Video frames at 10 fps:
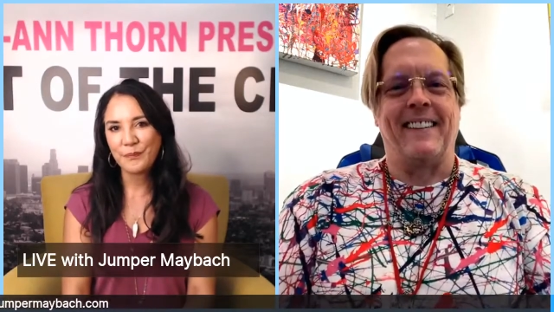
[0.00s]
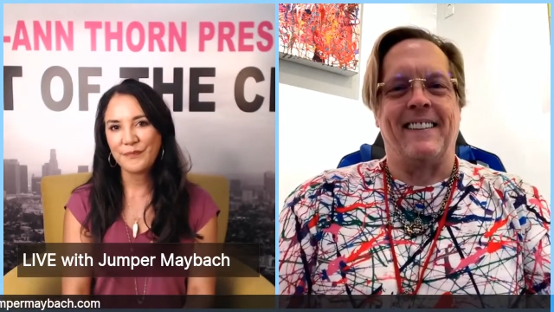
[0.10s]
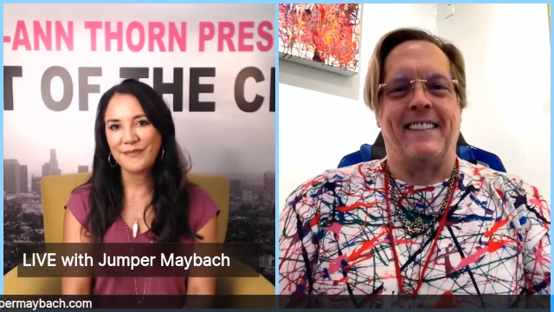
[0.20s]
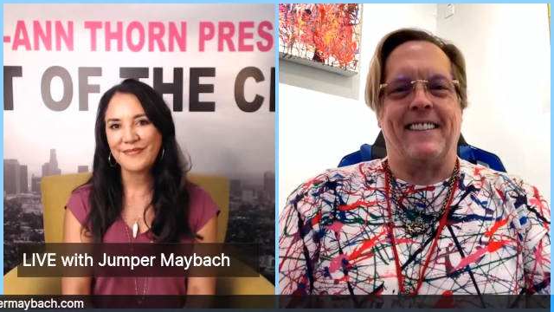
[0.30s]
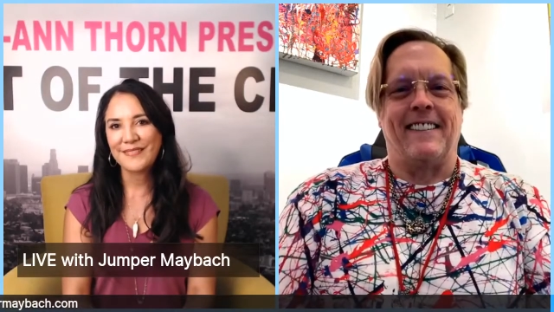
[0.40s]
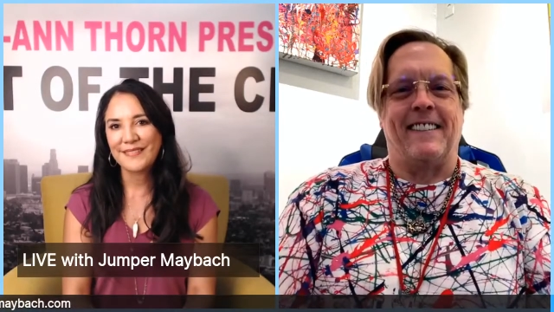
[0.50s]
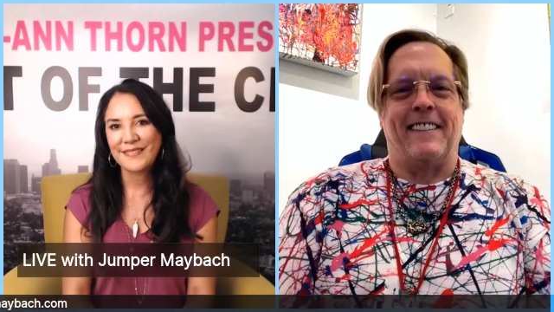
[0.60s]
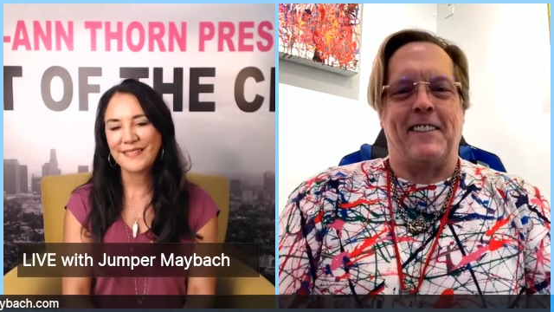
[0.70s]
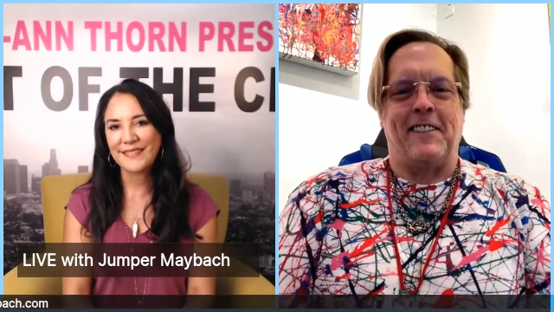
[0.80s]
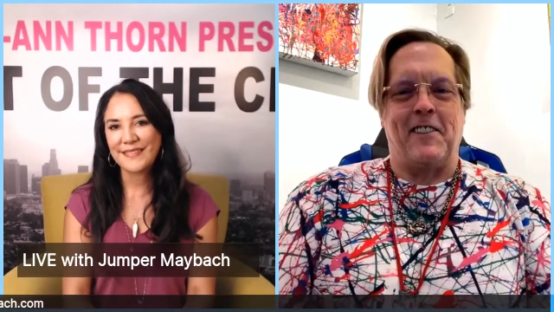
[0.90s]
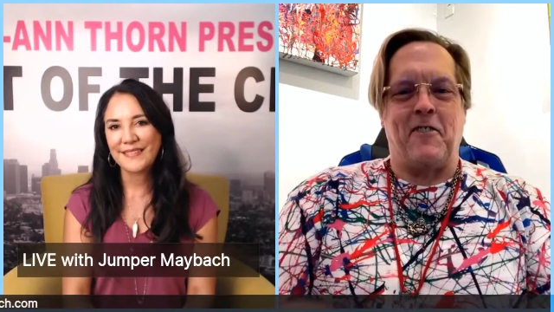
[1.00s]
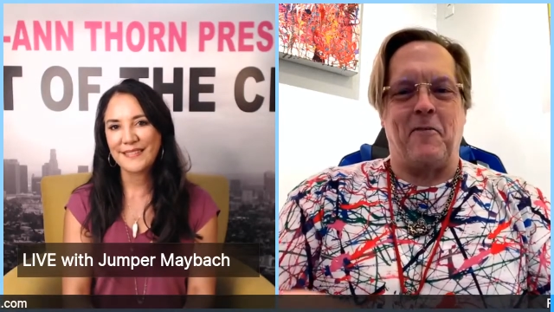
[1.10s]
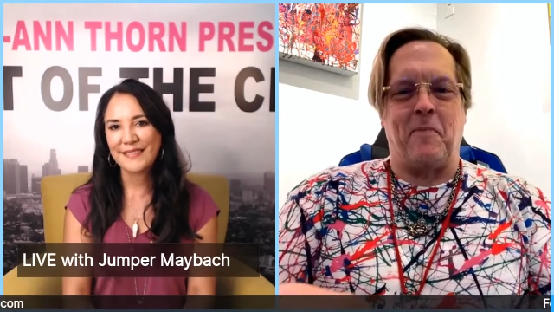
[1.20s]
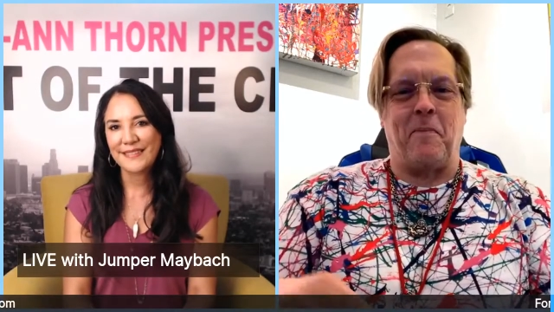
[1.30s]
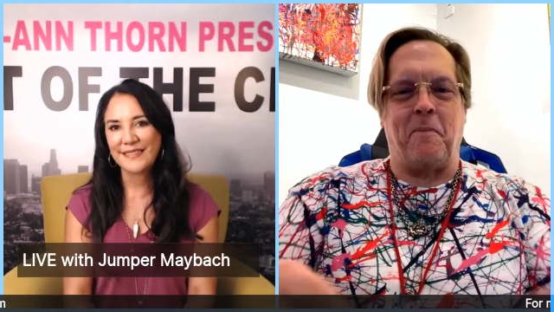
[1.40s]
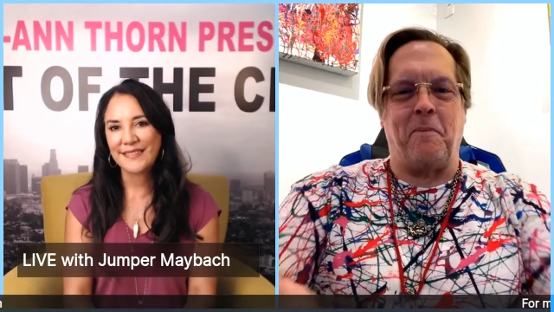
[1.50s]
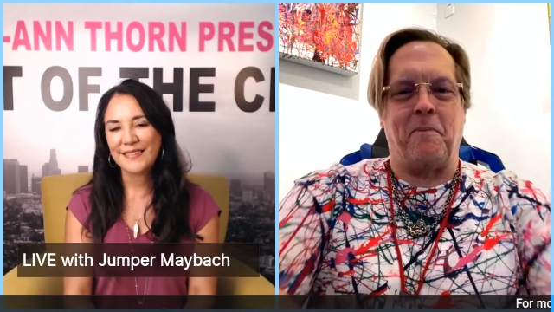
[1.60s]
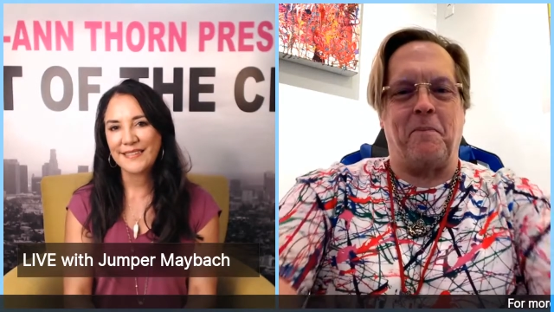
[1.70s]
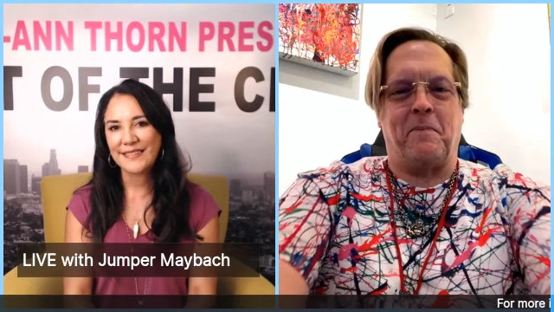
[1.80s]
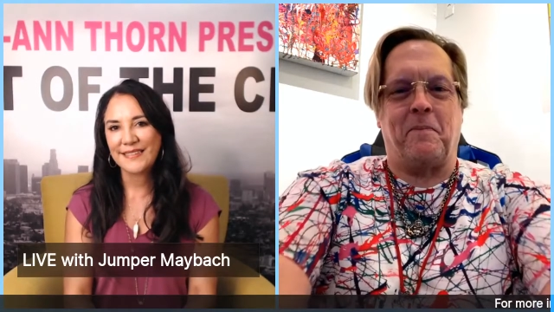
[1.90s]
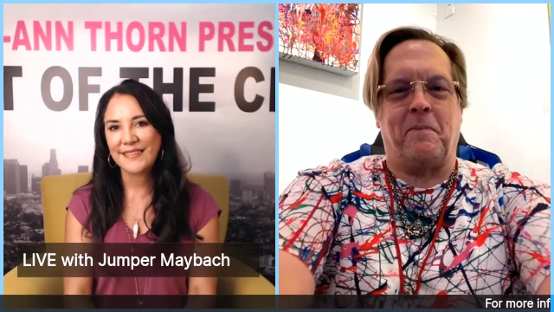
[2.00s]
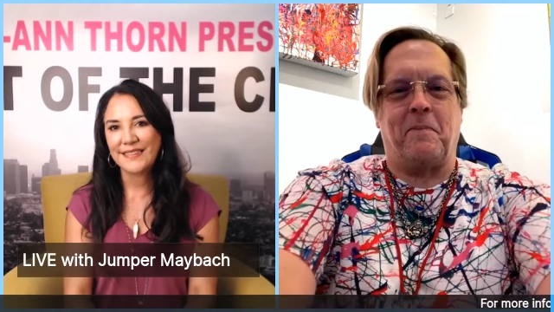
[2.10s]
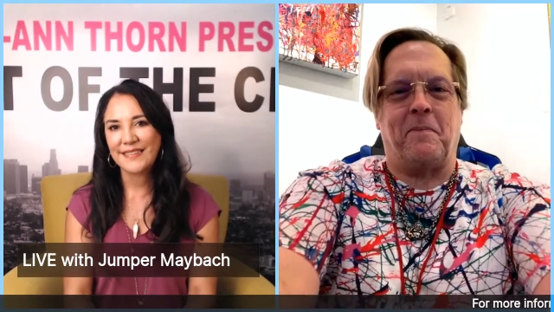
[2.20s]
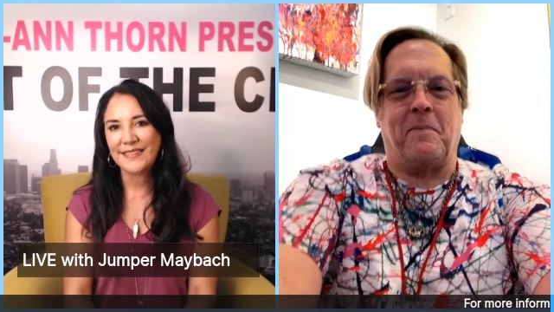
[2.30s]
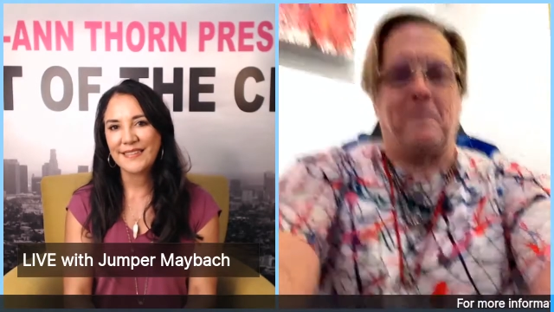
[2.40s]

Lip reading: No one is speaking in this clip.